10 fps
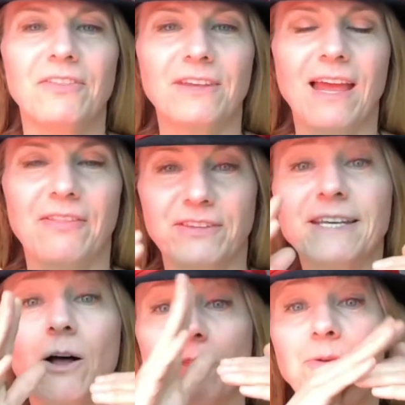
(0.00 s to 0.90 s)
and the
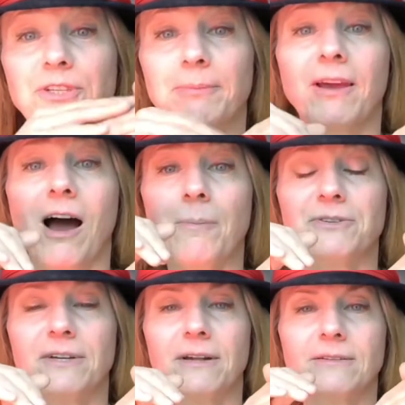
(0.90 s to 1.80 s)
south node is going to be
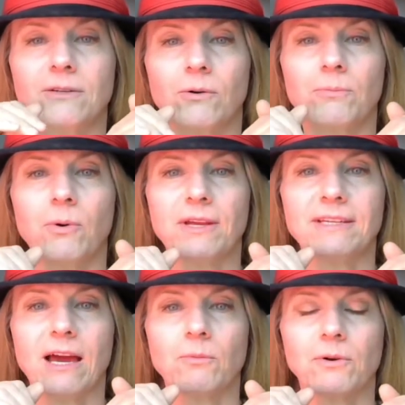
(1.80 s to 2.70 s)
opposite it, so point
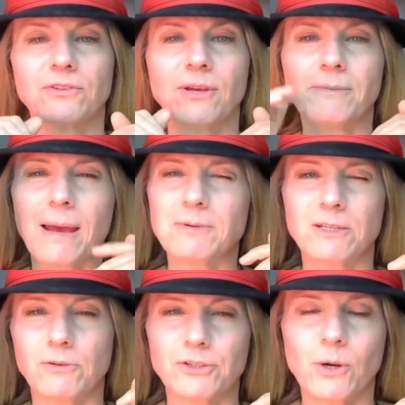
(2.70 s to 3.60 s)
downward. Sometimes
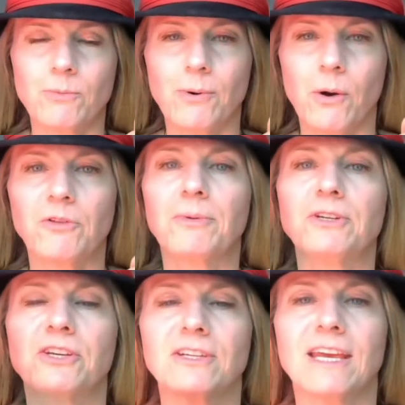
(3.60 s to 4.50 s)
it'll show both, but
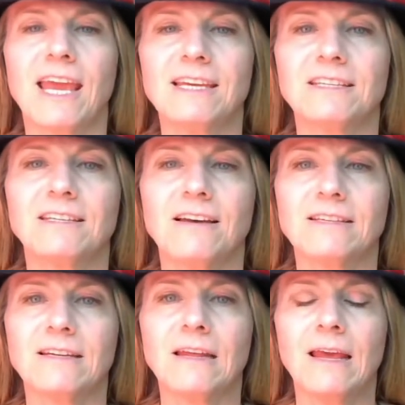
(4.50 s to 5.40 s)
just in case it
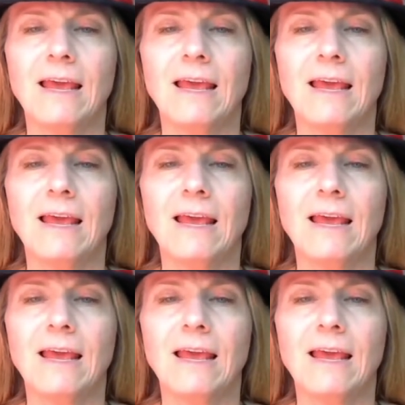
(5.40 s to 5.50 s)
doesn't.